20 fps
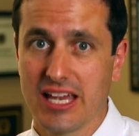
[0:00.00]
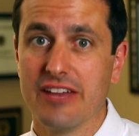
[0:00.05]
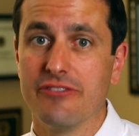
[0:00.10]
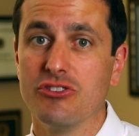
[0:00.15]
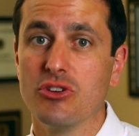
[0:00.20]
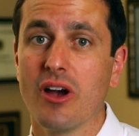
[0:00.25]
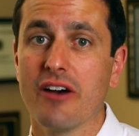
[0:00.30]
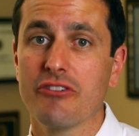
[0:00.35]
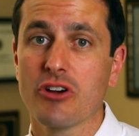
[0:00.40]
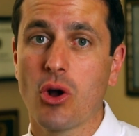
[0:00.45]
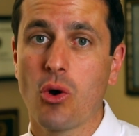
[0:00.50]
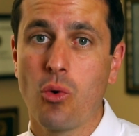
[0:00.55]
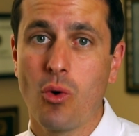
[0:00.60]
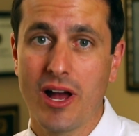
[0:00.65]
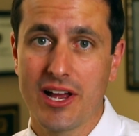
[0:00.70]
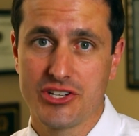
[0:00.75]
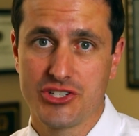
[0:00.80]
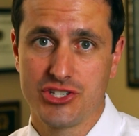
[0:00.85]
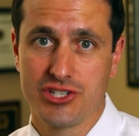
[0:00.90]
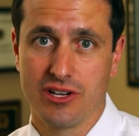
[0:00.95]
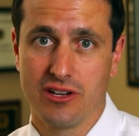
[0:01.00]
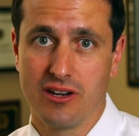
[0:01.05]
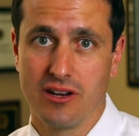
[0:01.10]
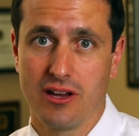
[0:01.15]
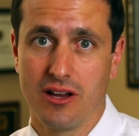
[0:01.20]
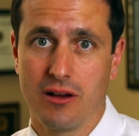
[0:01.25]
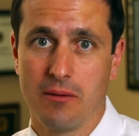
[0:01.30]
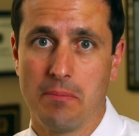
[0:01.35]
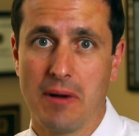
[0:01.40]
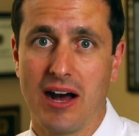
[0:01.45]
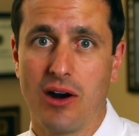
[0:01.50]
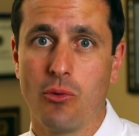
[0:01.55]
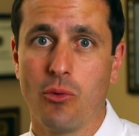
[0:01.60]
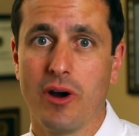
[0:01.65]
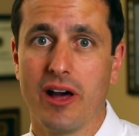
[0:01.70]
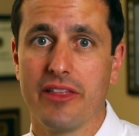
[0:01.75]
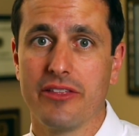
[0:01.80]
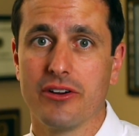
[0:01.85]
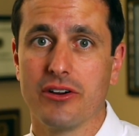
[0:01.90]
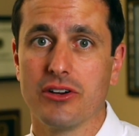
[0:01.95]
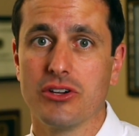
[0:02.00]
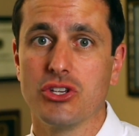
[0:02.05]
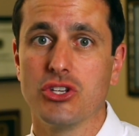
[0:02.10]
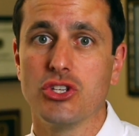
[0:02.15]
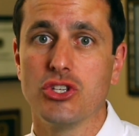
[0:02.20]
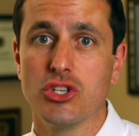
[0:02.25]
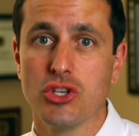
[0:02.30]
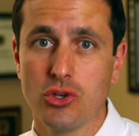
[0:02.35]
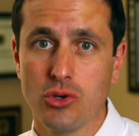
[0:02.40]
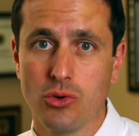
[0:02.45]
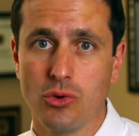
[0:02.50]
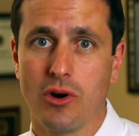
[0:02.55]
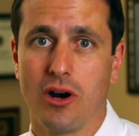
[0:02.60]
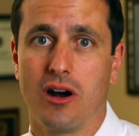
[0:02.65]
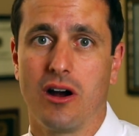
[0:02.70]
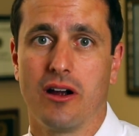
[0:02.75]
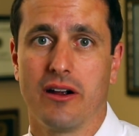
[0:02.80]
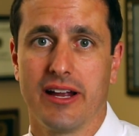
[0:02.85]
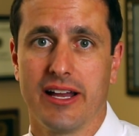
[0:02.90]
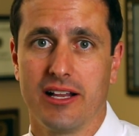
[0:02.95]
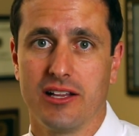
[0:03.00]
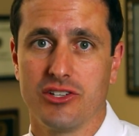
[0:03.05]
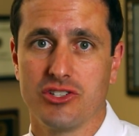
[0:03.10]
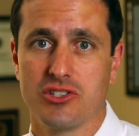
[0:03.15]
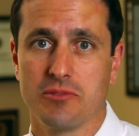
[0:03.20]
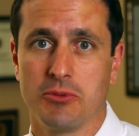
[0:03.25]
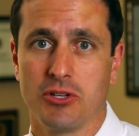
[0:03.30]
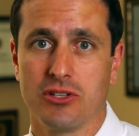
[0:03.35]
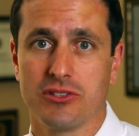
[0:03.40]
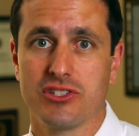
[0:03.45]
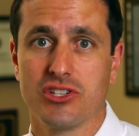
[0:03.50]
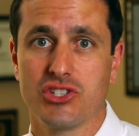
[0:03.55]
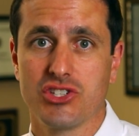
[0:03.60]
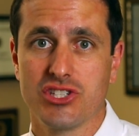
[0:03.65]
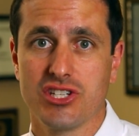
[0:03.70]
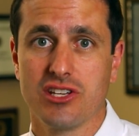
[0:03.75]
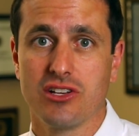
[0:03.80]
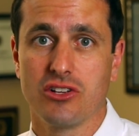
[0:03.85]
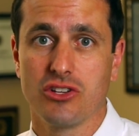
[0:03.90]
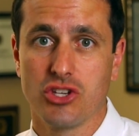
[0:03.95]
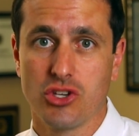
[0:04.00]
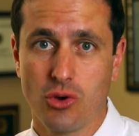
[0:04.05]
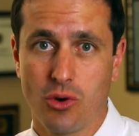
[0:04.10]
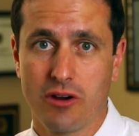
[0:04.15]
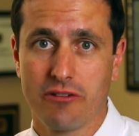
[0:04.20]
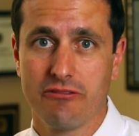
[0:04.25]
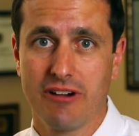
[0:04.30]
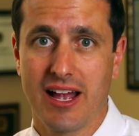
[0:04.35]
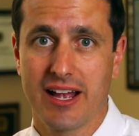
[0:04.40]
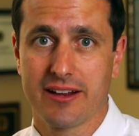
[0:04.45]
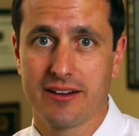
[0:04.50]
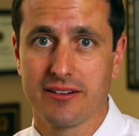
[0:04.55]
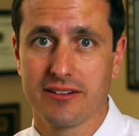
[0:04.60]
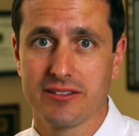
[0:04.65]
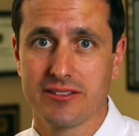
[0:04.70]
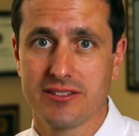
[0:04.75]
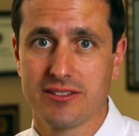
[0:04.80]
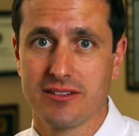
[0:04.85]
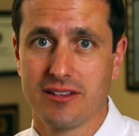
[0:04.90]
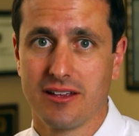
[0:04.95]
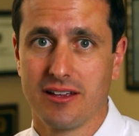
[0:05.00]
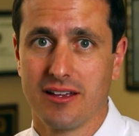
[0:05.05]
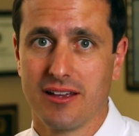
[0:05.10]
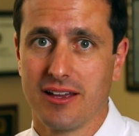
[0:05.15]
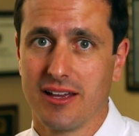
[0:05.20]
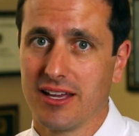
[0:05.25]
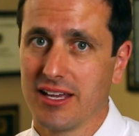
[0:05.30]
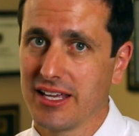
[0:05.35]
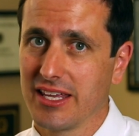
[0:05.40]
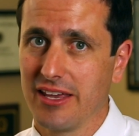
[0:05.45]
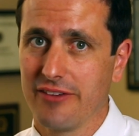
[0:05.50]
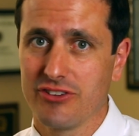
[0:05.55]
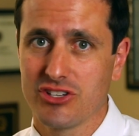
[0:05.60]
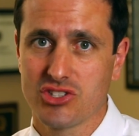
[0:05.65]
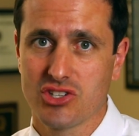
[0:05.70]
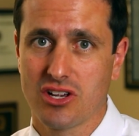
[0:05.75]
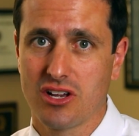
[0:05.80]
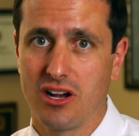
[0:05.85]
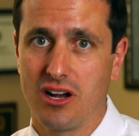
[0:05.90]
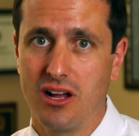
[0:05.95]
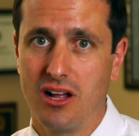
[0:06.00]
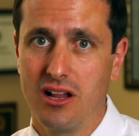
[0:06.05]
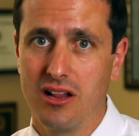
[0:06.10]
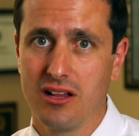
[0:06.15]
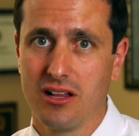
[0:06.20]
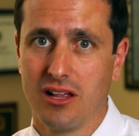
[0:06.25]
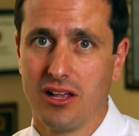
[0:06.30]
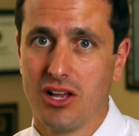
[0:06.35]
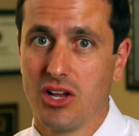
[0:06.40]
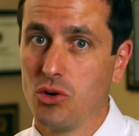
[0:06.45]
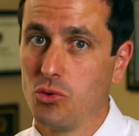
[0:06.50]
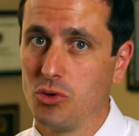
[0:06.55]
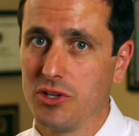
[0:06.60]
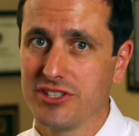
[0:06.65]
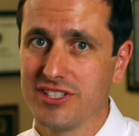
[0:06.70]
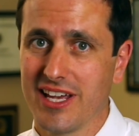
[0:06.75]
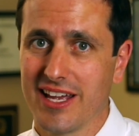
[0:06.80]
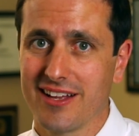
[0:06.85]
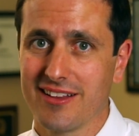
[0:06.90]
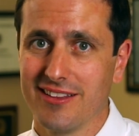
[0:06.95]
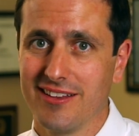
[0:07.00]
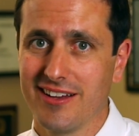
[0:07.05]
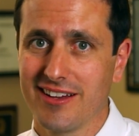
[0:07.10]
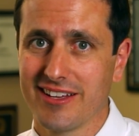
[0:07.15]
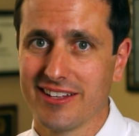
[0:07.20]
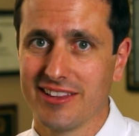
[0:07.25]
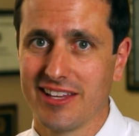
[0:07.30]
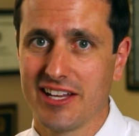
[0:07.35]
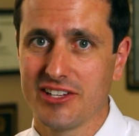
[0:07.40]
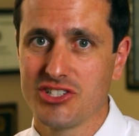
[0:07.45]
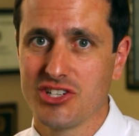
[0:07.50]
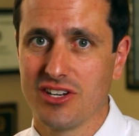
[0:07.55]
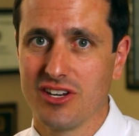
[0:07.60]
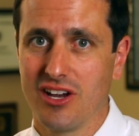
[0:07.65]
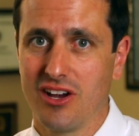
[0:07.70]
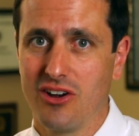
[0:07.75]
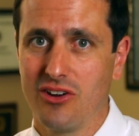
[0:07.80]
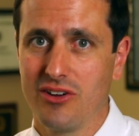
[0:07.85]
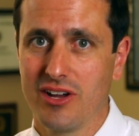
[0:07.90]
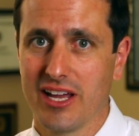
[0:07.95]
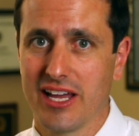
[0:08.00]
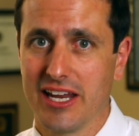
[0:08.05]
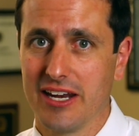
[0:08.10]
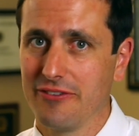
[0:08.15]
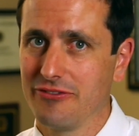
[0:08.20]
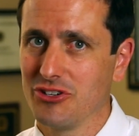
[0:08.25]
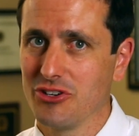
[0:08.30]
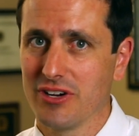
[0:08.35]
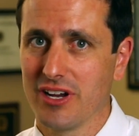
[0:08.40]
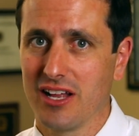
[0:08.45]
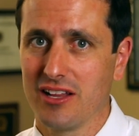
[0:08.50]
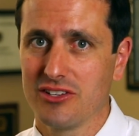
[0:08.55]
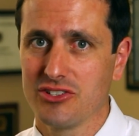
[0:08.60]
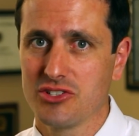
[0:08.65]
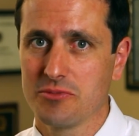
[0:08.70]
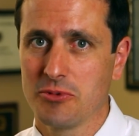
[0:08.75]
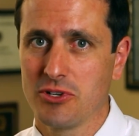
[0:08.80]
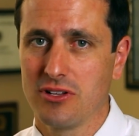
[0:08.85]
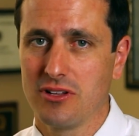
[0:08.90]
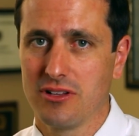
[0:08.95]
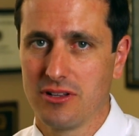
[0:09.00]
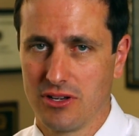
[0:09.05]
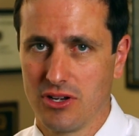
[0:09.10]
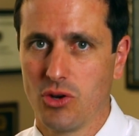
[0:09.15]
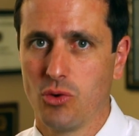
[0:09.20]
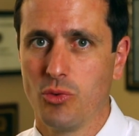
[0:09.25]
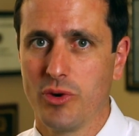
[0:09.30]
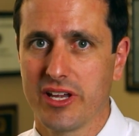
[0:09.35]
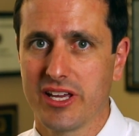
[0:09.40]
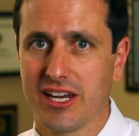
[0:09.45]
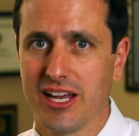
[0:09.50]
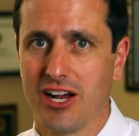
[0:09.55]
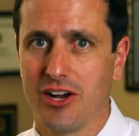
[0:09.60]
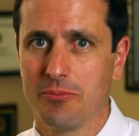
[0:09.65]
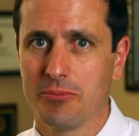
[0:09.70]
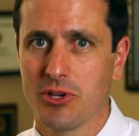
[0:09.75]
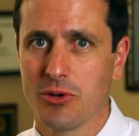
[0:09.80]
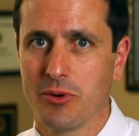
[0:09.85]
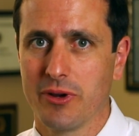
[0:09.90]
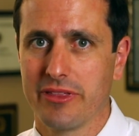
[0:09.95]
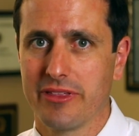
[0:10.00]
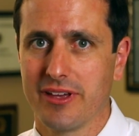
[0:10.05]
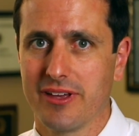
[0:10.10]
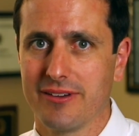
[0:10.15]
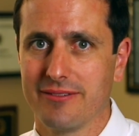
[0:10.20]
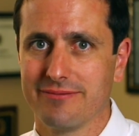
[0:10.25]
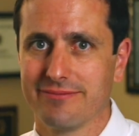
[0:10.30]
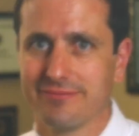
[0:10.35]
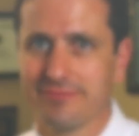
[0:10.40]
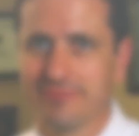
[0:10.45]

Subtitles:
If you have a question about whether you are eligible to seal your records, give us a call. We'll take a look and let you know. And if you're eligible, we can help you with it.